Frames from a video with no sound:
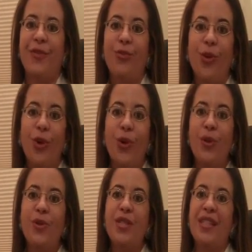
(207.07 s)

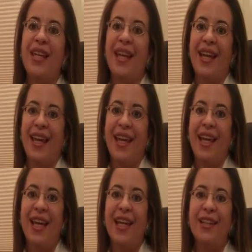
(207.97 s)
roles
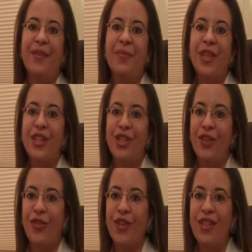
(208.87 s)
and
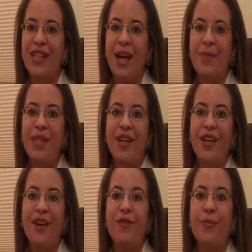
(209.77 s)
different types
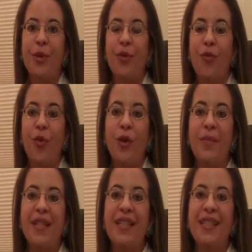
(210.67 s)
of
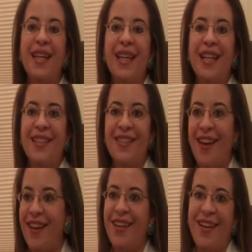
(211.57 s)
performance
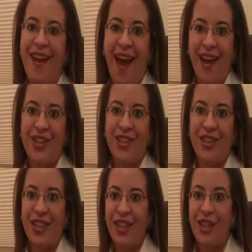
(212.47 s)
done in
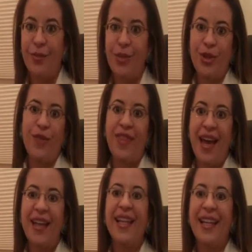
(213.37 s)
action. They can observe
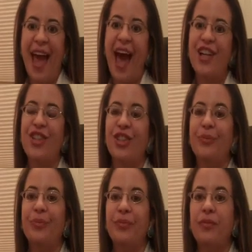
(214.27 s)
that in action.
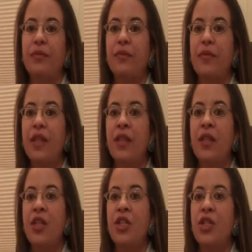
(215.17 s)

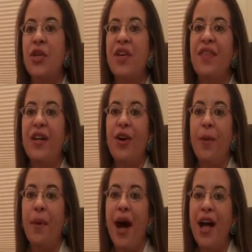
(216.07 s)
So if at
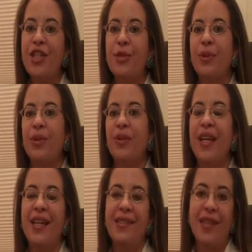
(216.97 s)
all possible,
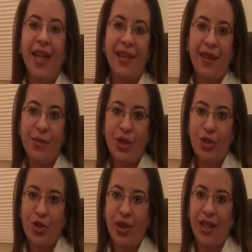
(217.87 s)
take them to
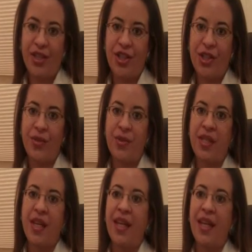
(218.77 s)
trade shows